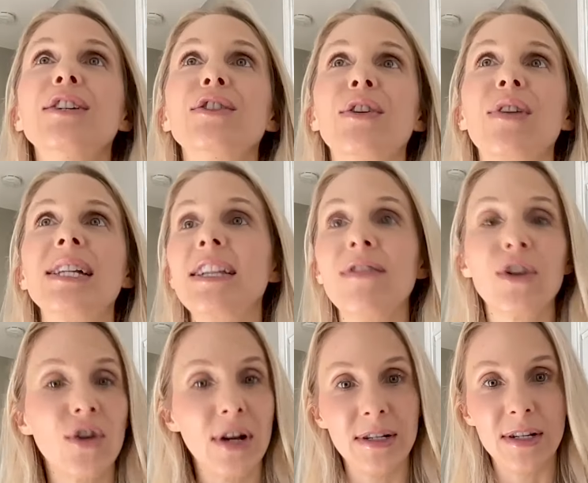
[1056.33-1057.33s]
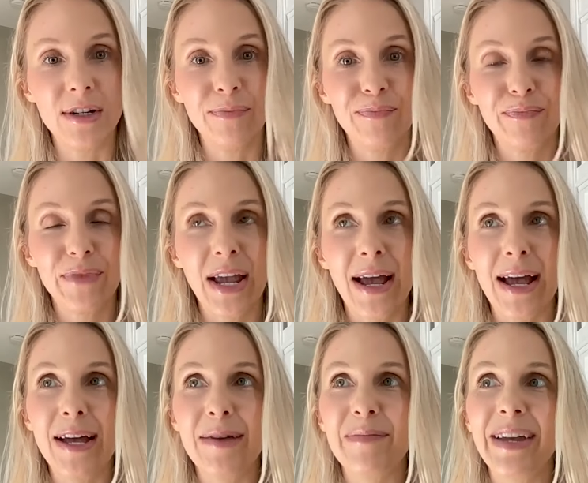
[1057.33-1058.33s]
So that's even crazier.
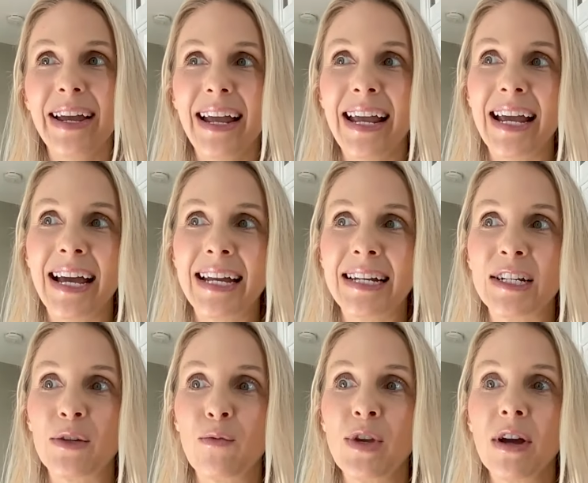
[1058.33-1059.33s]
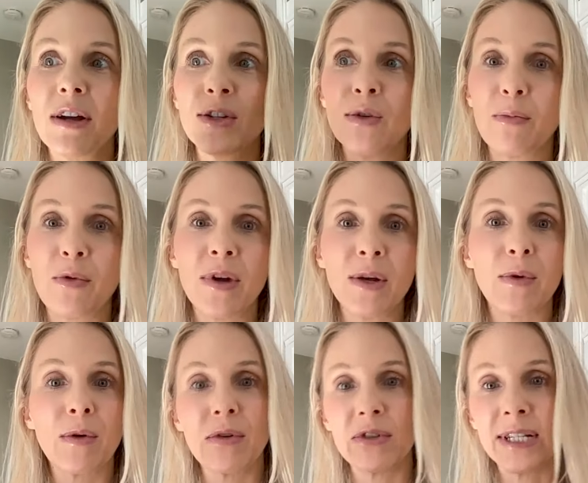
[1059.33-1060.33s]
Um, and we got to a point
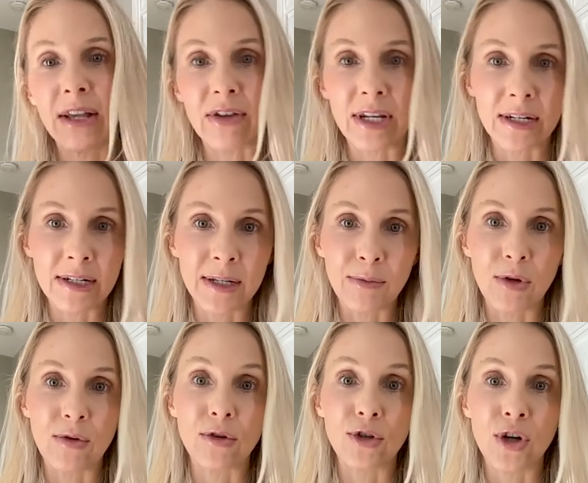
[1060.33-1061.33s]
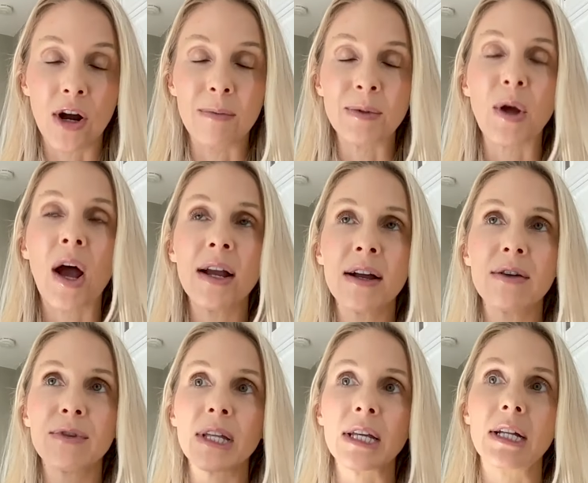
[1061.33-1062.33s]
where we were selling it in some local shops. I got
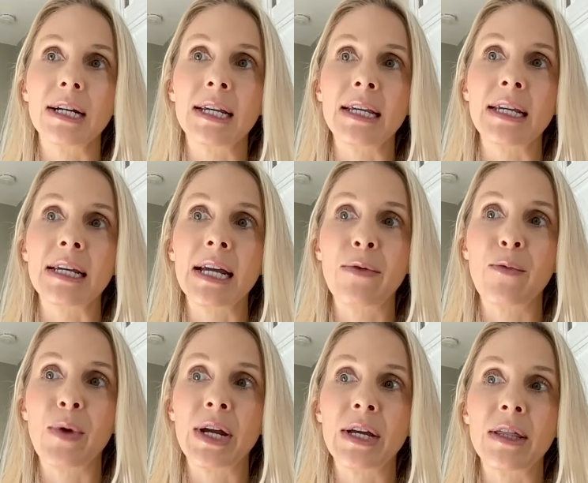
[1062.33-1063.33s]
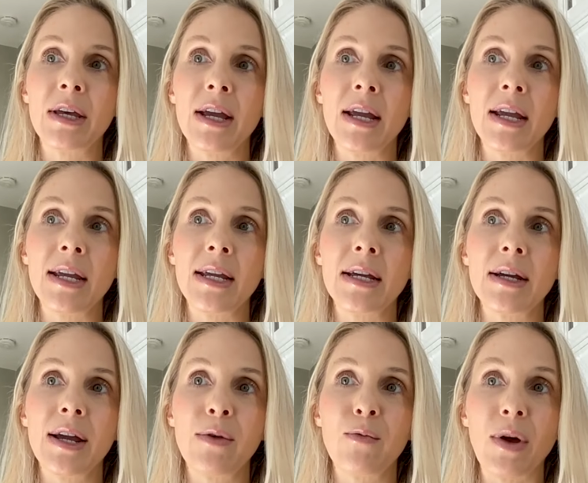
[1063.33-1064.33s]
really lucky with a,
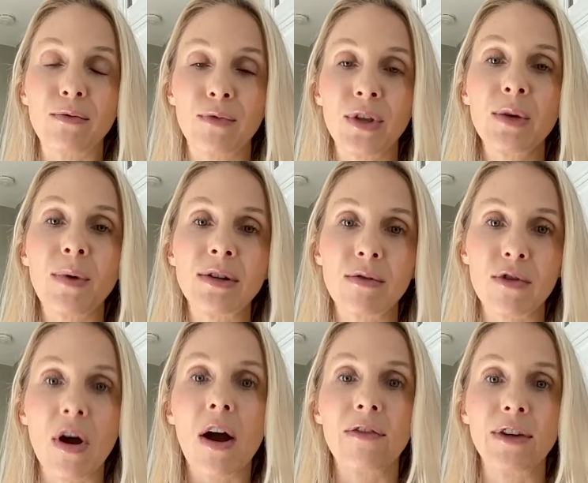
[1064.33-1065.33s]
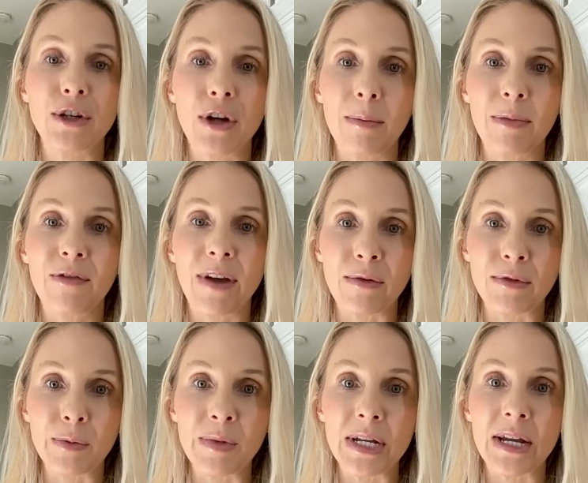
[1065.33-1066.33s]
a w- really well known coffee shop
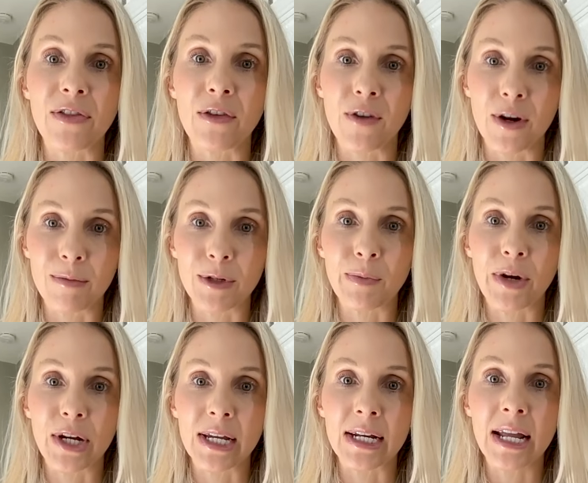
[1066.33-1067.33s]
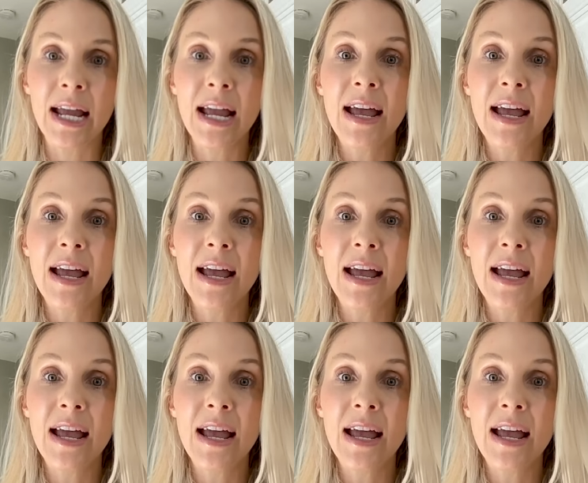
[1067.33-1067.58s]
found me at the farmer's market